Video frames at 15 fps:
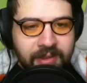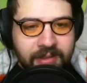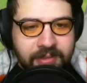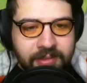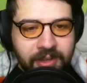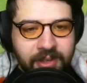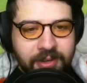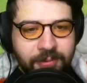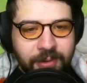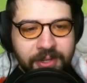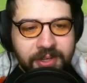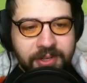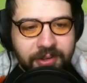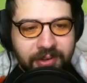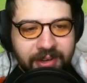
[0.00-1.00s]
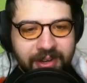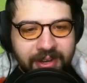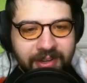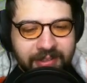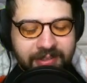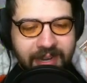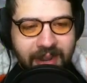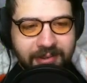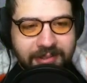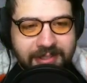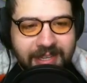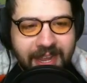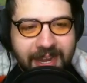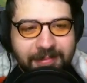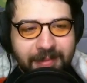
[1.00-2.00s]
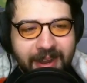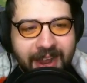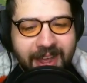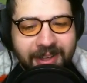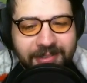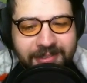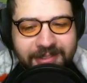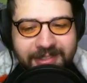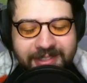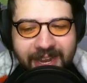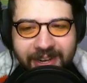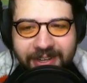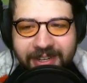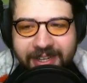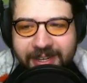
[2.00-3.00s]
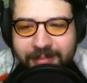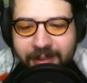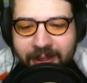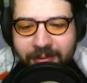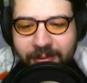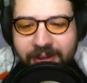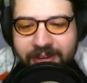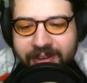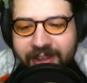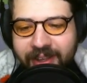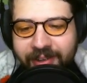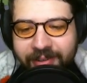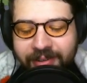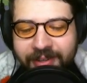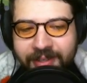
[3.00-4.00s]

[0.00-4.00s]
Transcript: Nook, what are you doing here, outside my house, staring in my window?